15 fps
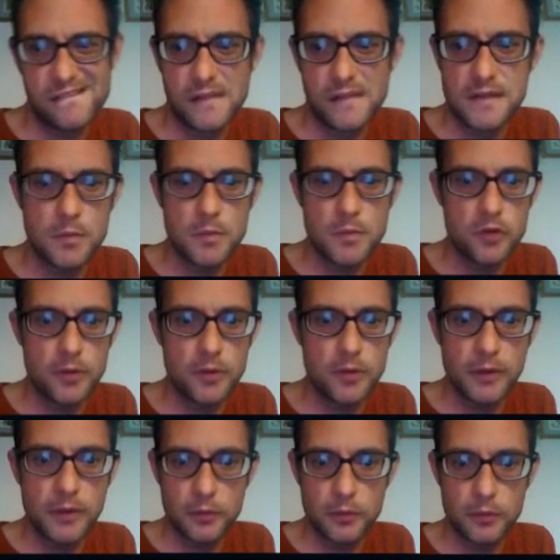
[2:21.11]
it's more trouble
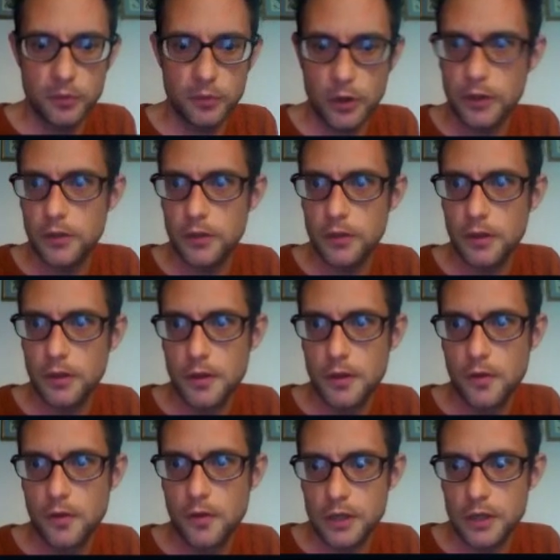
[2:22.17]
than it was worth.
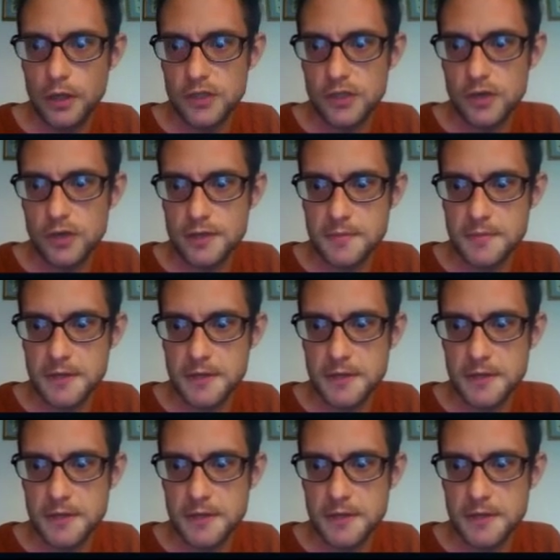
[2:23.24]
So let's try something